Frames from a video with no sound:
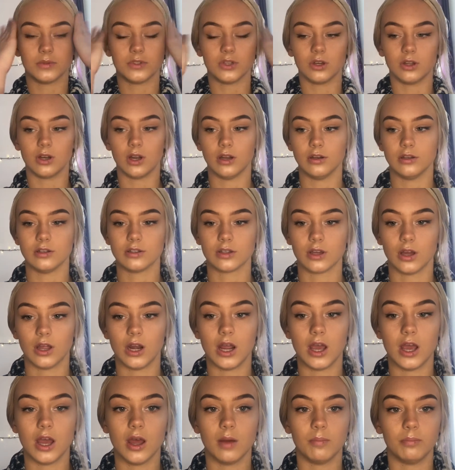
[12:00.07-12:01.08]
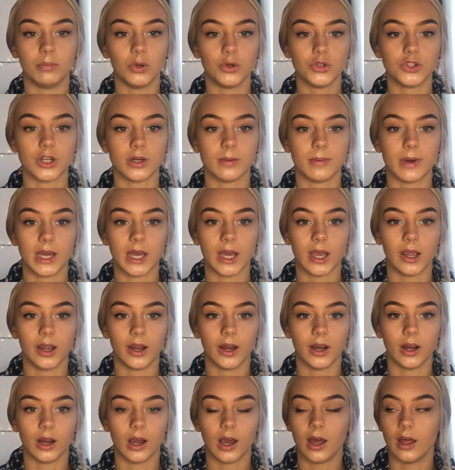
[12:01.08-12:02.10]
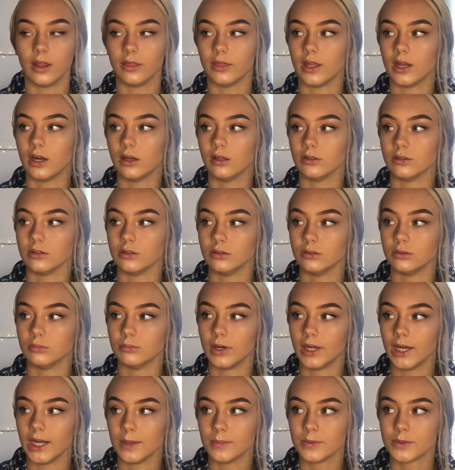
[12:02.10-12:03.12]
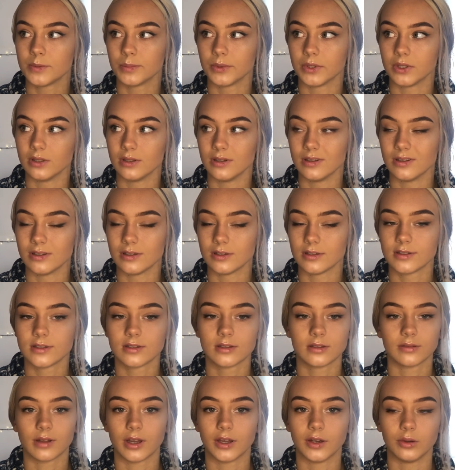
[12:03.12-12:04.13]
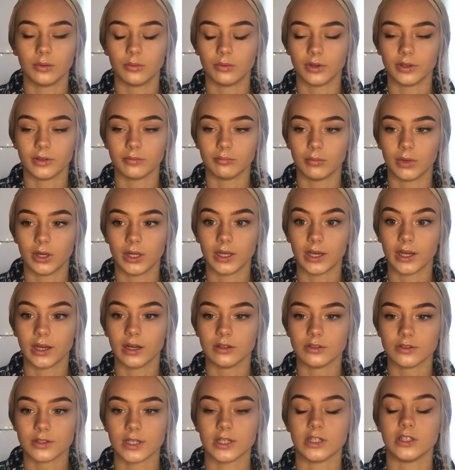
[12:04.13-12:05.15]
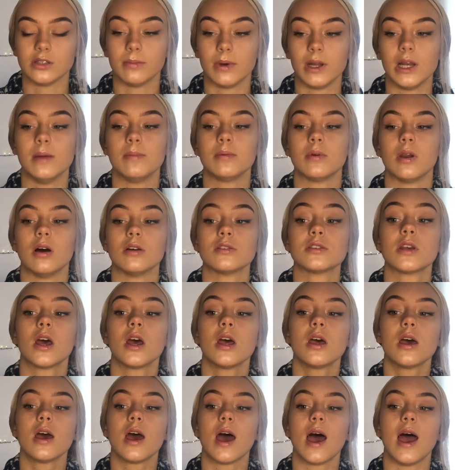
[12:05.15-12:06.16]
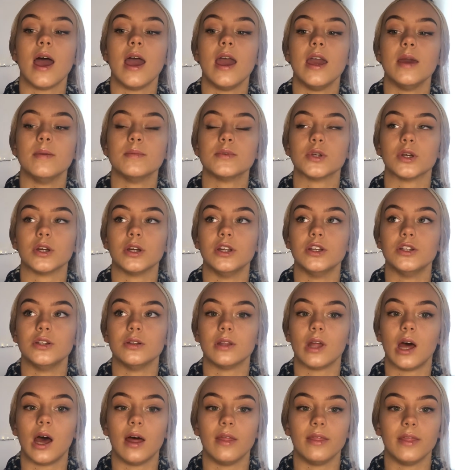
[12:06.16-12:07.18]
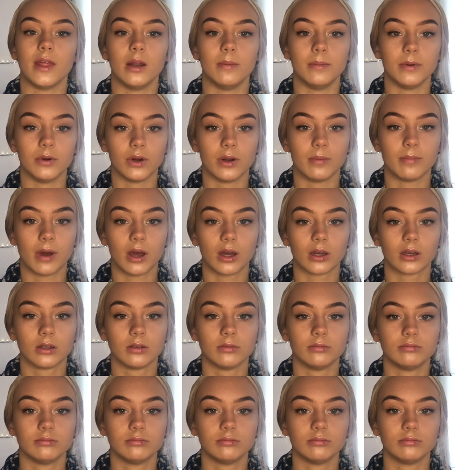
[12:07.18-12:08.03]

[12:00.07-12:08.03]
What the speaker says: done, I'm just gonna blow dry my hair and then I'll do my lips because I don't want my hair sticking to my lip gloss. So I'm gonna do that and then I'll be right back.